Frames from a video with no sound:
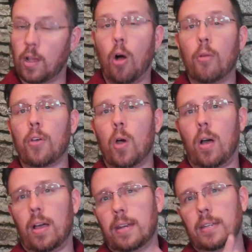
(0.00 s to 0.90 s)
Although
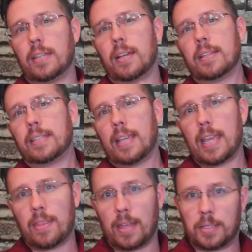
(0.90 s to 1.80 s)
Honda does
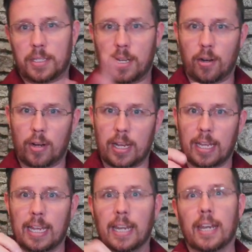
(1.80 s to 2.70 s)
say that
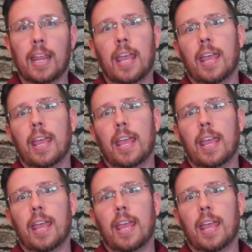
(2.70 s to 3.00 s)
steering and